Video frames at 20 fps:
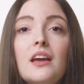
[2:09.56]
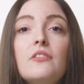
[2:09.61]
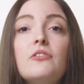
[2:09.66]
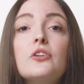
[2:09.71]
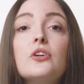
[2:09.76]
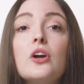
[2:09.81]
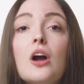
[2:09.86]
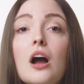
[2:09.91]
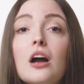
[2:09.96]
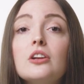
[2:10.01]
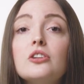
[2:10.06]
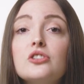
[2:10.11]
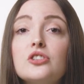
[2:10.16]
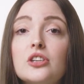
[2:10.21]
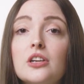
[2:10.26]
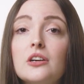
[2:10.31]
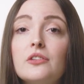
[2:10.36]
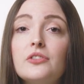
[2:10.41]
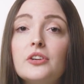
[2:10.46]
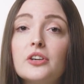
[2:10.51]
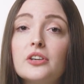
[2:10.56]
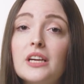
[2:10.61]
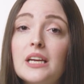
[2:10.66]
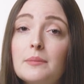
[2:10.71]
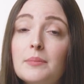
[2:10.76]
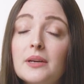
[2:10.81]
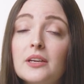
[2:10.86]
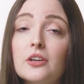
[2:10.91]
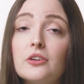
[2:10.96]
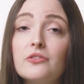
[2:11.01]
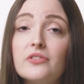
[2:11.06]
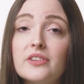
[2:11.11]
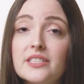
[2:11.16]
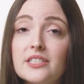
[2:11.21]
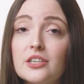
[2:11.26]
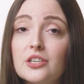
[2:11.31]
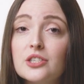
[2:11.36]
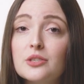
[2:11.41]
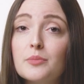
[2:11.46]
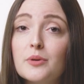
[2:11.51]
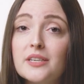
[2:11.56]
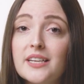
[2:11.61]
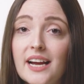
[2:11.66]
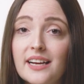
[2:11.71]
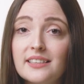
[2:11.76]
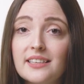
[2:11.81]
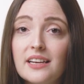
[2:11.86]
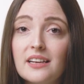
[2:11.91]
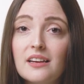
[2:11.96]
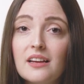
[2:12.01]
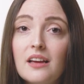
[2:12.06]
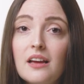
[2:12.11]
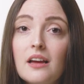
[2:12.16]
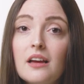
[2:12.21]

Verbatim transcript: If you're unsure if you're keeping your visitors protected,